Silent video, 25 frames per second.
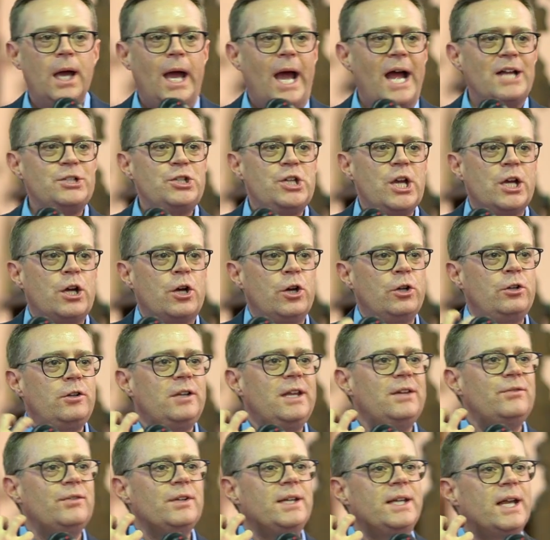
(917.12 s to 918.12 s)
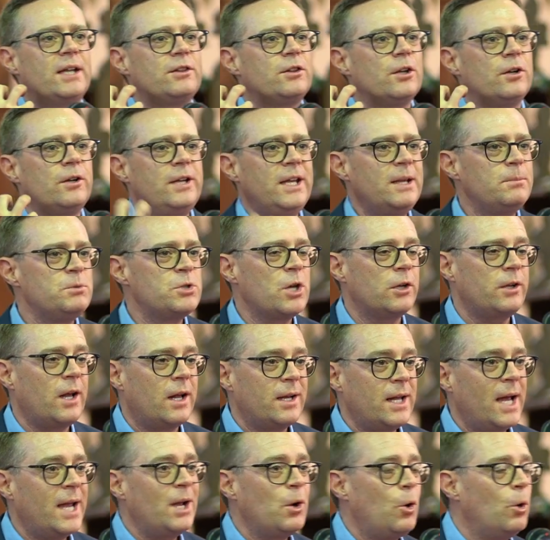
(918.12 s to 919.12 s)
And she couldn't even get their names out.
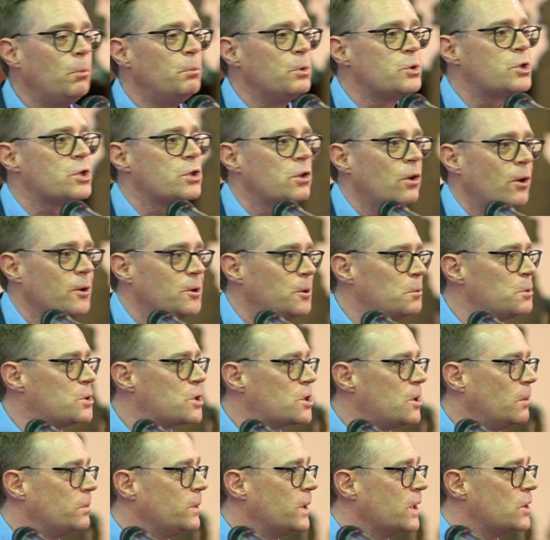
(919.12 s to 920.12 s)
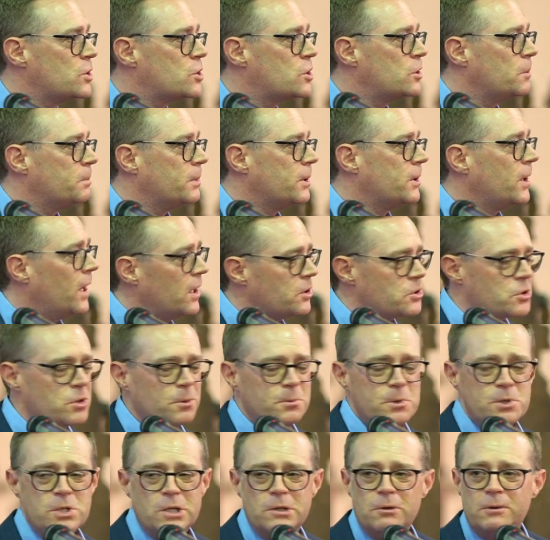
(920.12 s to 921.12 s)
And I almost thought there was something supernatural
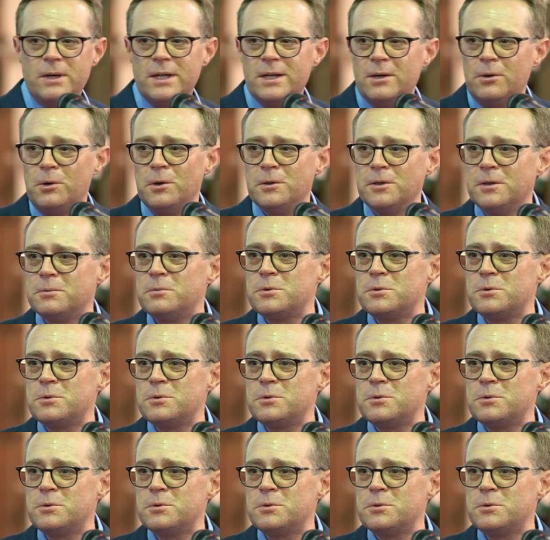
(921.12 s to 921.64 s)
was going on,